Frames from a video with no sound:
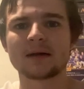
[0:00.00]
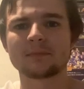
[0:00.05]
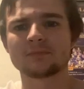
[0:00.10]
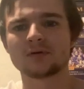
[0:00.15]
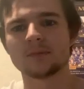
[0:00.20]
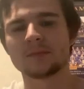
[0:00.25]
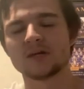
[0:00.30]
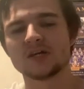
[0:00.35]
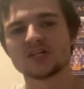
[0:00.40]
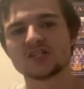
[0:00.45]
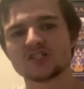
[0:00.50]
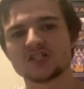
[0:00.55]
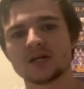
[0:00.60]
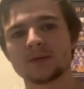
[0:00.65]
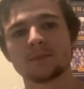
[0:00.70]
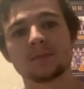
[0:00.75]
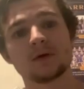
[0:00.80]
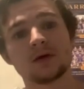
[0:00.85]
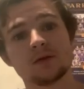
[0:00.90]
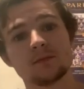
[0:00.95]
-back
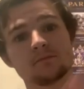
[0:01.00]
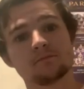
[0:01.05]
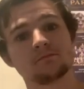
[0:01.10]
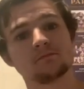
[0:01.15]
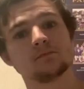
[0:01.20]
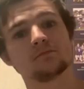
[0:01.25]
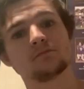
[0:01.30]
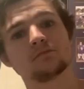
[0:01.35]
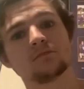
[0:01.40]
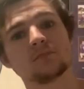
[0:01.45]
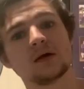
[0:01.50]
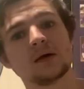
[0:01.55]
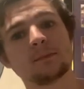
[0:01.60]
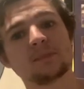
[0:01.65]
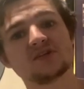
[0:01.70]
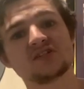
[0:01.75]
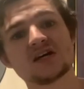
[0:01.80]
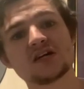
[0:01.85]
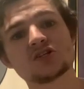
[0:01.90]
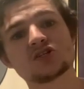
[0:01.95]
premiership,
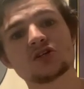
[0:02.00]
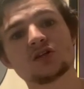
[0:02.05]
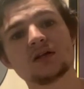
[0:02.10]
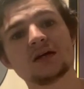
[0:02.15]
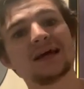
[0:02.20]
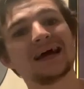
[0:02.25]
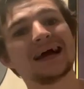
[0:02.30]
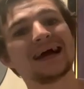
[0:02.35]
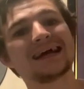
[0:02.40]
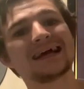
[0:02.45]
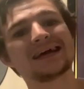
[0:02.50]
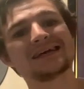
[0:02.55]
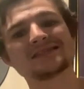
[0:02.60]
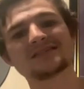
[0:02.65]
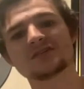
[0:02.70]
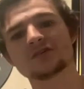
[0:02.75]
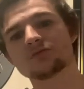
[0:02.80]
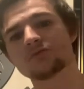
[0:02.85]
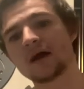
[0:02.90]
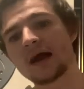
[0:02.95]
potentially
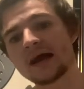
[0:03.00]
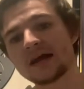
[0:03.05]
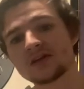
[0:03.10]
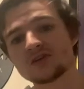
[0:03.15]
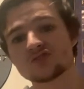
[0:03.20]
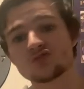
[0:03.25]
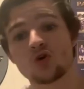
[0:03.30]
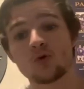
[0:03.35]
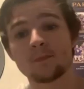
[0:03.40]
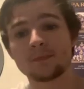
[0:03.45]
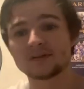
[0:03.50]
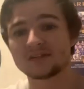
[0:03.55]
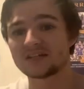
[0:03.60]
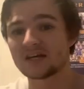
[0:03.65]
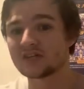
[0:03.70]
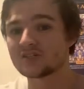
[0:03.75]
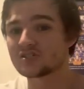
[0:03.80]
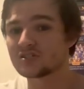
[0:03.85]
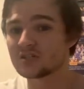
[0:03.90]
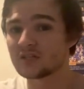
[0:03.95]
against the Raiders, or
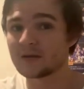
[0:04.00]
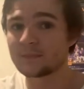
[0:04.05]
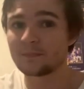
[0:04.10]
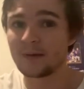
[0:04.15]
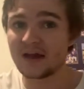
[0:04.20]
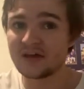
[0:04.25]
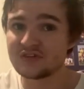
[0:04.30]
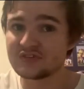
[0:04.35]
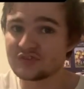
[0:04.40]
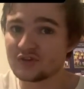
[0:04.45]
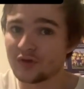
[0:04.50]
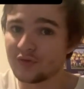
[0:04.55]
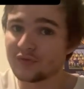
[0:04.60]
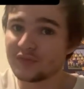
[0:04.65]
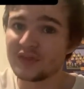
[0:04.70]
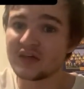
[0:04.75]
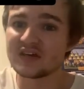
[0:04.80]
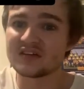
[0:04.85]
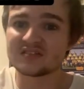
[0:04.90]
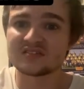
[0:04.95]
potentially based on
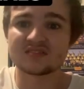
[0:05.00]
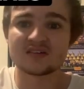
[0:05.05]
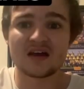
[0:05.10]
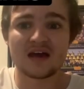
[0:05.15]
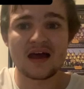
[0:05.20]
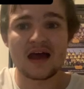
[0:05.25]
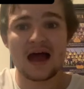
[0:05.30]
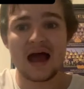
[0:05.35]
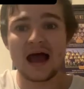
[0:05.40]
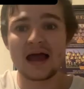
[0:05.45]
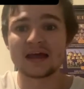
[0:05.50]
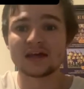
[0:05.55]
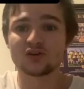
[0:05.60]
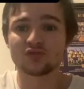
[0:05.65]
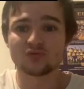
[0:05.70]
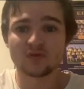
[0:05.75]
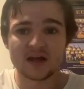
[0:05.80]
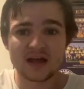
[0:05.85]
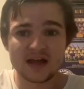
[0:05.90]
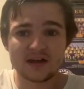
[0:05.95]
this, a
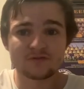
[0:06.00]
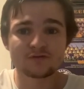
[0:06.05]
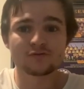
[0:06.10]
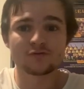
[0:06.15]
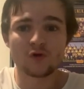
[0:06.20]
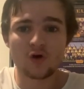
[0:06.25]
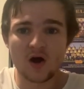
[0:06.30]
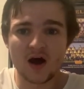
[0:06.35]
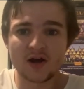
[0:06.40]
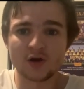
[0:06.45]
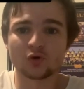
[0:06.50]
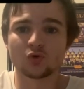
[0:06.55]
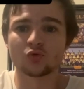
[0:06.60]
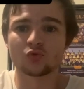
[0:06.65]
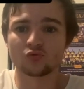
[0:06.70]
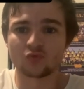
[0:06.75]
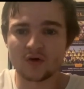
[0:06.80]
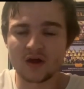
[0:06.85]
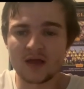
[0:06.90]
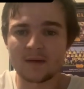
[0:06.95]
grand
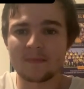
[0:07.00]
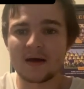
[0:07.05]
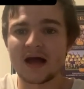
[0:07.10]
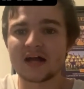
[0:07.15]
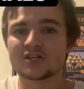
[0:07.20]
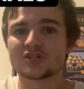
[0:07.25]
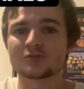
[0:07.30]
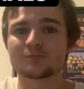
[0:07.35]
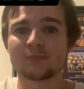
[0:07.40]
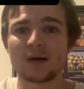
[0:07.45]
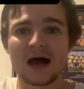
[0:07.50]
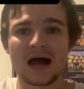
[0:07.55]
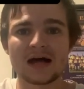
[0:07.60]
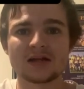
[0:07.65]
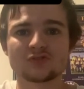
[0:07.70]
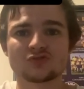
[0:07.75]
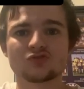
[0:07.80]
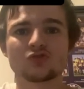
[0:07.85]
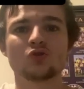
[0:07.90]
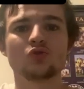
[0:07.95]
final rematch
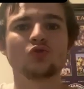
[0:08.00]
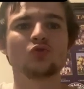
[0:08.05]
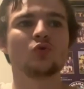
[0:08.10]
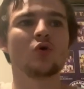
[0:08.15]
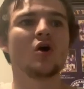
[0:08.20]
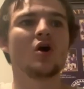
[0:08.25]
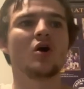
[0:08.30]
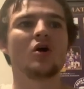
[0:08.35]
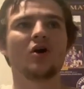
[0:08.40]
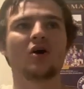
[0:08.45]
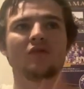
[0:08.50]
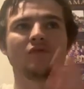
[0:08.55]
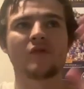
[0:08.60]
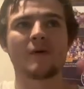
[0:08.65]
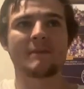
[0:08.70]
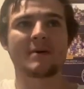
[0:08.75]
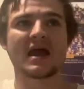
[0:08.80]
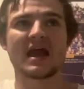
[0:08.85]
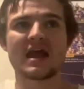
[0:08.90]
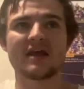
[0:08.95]
part two of the
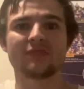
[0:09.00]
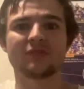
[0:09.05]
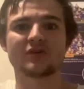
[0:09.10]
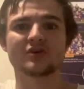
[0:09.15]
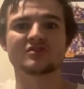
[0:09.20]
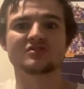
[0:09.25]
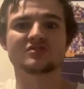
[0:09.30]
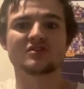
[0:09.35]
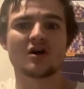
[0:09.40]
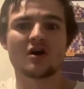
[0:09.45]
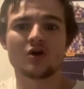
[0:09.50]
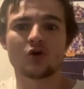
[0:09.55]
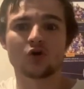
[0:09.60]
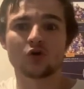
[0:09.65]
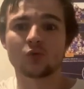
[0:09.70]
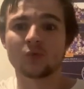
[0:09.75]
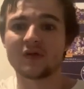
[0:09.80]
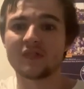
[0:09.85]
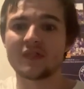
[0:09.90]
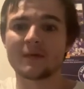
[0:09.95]
Panthers
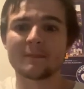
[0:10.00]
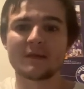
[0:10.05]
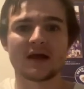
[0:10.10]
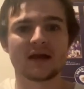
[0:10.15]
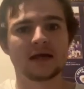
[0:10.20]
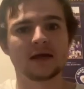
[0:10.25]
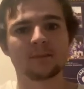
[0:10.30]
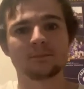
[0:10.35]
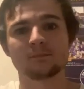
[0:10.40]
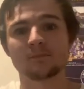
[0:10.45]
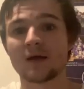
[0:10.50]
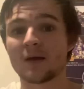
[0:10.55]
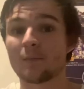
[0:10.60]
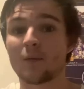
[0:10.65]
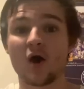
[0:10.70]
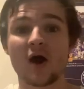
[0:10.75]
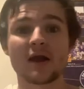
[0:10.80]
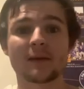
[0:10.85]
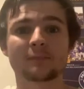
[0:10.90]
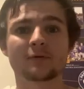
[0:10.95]
who win the many
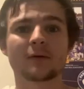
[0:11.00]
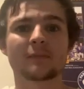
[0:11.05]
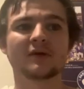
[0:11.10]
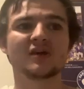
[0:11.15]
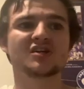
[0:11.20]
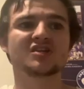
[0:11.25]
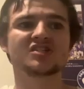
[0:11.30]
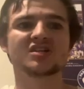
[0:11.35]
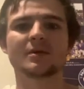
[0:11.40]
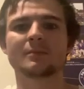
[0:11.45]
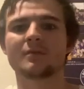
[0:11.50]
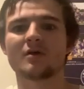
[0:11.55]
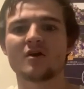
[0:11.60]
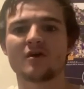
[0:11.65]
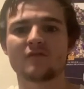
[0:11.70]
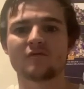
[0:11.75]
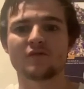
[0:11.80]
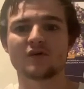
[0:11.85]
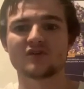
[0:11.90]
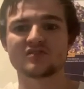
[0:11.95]
minor premiership
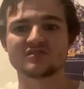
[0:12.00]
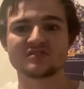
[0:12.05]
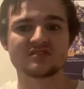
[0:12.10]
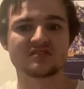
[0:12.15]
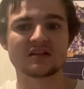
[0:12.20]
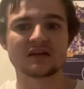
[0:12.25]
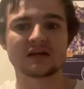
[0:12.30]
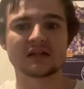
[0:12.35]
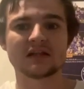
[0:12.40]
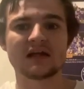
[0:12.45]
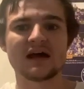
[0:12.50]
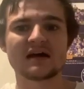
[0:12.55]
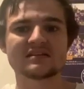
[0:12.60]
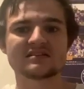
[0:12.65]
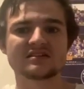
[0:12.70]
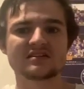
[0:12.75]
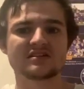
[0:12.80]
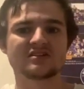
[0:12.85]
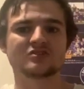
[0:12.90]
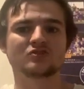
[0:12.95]
versus the
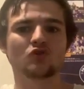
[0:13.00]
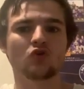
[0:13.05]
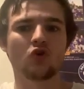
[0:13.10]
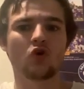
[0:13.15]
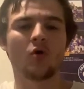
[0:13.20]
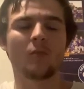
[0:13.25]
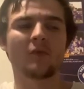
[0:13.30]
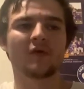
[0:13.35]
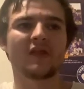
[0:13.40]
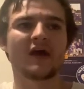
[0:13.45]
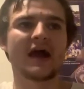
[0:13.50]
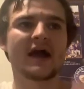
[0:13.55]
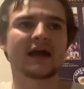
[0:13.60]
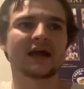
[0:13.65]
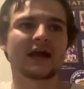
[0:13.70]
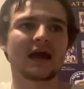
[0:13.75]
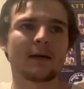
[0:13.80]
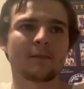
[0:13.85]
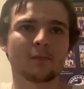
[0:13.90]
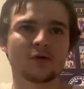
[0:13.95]
classy Storm without
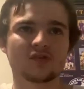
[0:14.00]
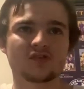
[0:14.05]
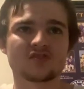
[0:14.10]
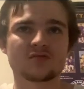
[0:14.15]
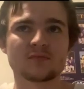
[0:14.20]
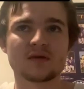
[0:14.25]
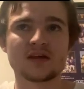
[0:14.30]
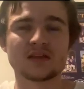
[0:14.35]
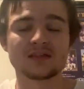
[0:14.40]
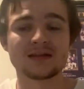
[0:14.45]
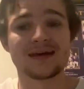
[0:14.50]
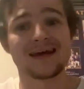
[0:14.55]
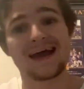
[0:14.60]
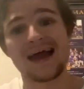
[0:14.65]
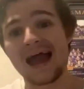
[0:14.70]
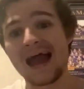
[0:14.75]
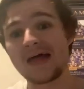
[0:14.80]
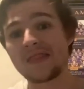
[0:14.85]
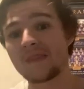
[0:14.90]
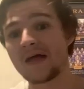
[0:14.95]
Cameron Smith.
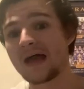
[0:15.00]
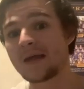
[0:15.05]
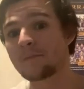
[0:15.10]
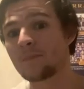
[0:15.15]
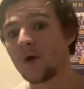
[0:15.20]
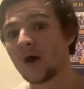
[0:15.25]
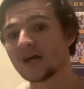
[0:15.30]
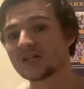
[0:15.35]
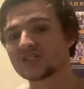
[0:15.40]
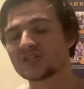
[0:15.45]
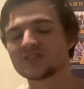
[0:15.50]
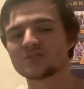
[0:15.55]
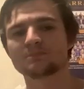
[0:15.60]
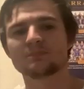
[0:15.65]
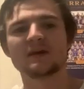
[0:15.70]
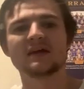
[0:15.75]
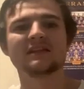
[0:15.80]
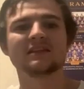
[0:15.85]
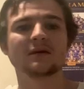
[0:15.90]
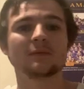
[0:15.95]
And they might just
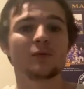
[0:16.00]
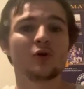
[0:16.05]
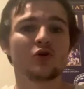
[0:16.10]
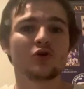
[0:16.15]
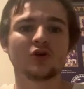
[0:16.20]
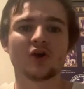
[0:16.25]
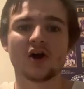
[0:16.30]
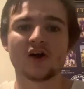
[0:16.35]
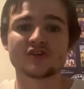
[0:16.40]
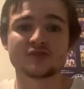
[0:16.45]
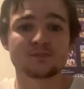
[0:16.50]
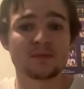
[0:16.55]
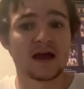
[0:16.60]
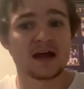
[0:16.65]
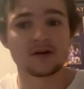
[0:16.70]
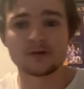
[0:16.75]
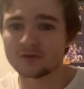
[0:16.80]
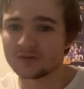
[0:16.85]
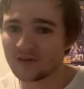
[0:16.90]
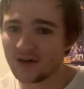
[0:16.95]
beat them. Who knows?
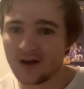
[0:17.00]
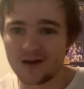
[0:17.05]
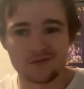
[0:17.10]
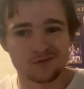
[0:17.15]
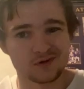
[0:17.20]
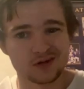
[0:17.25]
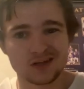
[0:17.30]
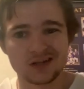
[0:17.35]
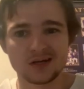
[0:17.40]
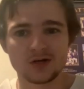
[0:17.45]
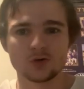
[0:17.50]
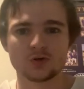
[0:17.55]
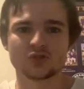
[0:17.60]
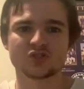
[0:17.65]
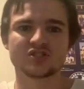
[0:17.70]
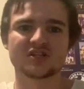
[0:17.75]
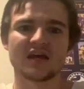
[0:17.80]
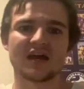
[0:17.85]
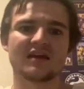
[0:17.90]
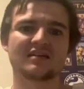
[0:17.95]
Penrith are a really good
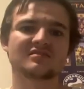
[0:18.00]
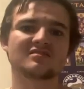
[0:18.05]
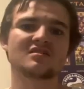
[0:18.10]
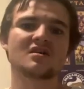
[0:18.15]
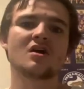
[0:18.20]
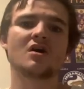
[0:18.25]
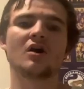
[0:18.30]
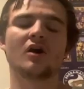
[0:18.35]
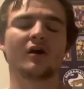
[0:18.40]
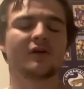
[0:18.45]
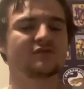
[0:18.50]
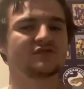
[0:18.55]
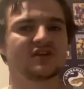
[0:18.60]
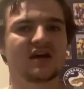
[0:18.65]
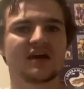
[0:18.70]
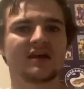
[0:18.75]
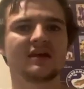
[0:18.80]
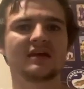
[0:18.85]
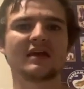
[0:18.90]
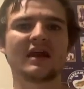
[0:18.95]
chance of
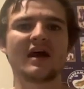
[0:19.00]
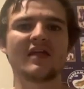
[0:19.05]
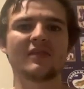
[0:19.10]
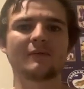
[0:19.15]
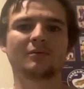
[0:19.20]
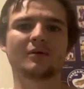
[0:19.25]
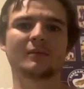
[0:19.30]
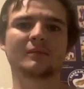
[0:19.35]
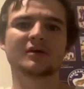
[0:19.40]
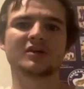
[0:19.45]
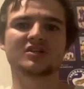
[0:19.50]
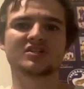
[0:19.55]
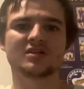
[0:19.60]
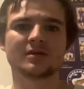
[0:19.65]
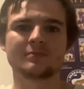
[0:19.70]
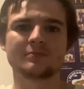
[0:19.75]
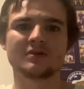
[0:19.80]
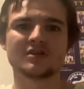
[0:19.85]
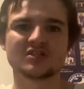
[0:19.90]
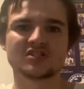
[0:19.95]
taking out the
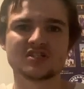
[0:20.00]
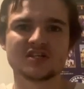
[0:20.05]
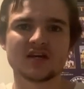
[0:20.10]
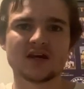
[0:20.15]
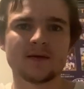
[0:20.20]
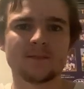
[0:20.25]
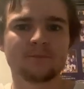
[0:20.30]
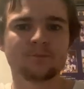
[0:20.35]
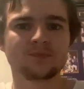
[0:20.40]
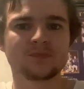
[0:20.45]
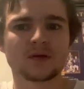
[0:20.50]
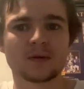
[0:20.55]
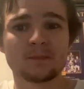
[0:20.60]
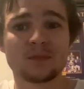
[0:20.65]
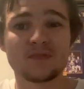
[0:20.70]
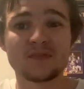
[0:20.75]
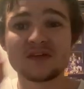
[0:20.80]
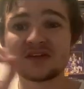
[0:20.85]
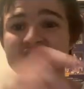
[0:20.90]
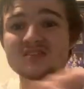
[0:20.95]
premiership this year.
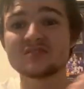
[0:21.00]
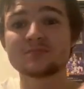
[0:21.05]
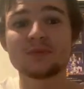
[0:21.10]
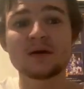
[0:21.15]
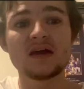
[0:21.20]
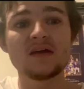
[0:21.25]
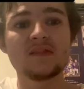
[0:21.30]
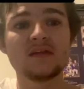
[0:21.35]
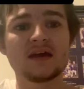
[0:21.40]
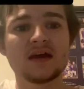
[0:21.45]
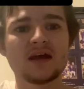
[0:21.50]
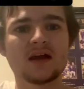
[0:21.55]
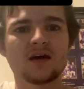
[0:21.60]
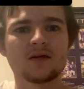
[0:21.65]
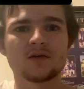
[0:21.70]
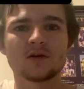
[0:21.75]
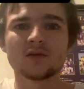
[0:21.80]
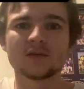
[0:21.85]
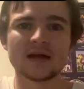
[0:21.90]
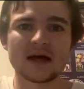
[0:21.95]
But this has been the
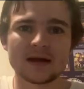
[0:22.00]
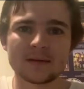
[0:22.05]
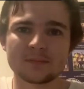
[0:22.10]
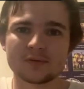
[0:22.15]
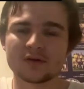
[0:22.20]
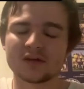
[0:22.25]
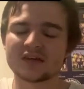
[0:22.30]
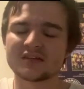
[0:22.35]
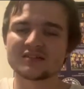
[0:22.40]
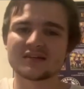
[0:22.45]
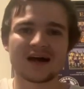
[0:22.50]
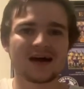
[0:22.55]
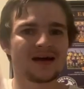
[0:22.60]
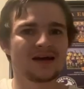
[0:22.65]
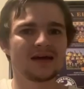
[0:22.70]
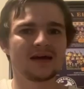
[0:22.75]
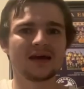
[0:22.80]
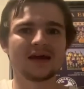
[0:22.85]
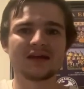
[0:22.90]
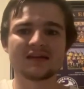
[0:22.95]
NRL Ladder Predictor.
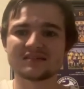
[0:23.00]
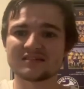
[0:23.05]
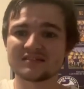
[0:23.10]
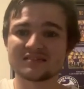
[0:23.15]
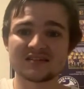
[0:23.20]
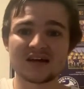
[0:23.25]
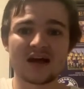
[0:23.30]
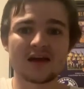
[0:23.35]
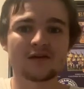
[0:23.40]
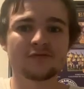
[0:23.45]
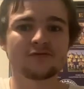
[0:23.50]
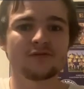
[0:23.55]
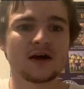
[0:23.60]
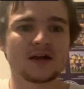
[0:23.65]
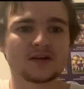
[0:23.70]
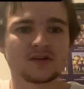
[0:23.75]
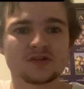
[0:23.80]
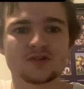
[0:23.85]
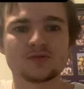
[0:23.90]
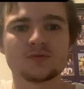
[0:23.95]
It is a ton of
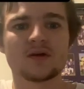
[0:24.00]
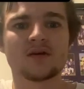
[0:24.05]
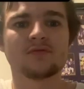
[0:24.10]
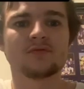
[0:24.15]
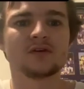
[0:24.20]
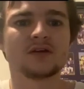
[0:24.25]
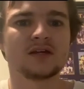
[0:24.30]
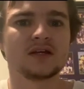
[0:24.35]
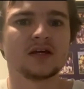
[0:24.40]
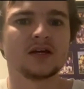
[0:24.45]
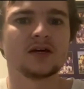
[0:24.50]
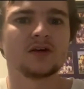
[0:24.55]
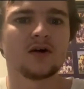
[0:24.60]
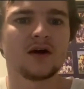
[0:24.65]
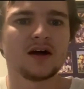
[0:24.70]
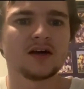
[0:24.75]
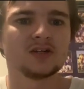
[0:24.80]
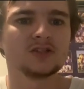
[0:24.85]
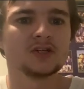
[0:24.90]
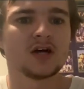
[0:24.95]
fun to do every year,
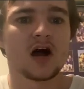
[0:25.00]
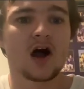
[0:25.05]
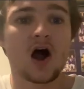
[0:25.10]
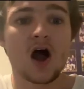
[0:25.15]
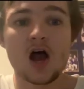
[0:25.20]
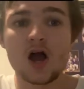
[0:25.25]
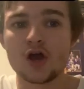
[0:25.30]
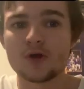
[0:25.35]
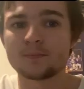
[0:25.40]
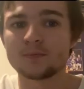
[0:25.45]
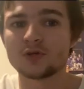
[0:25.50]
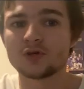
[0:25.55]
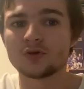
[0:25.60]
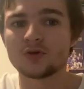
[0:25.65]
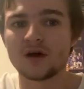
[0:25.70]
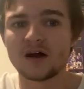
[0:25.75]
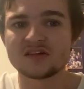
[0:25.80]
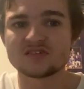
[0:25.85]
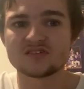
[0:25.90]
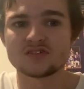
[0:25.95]
guys. I hope you
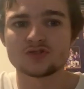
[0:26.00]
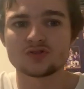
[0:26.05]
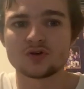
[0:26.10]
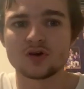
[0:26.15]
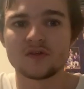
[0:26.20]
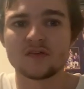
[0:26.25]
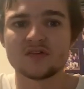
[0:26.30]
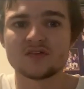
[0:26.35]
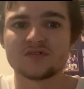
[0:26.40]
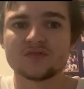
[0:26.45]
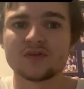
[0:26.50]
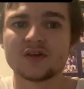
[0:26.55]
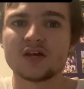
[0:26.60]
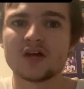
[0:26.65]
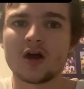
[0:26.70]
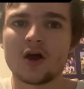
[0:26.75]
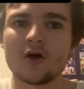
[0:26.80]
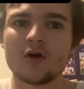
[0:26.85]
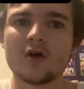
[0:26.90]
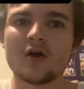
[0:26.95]
guys enjoyed this video.